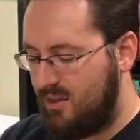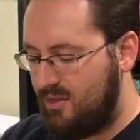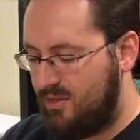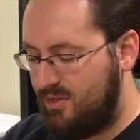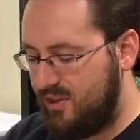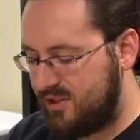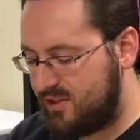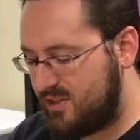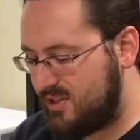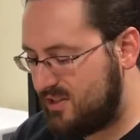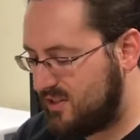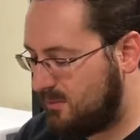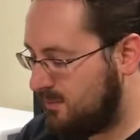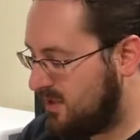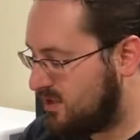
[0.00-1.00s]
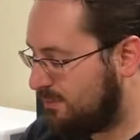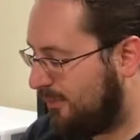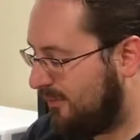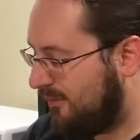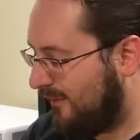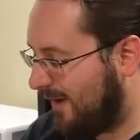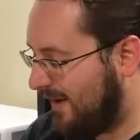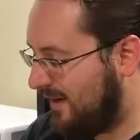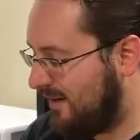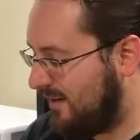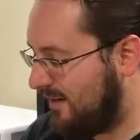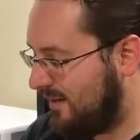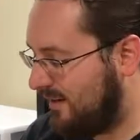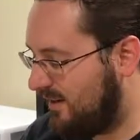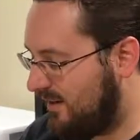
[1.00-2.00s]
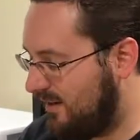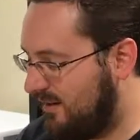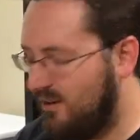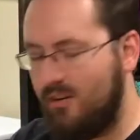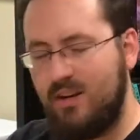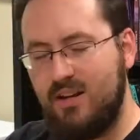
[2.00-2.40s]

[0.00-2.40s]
the system that's provided in here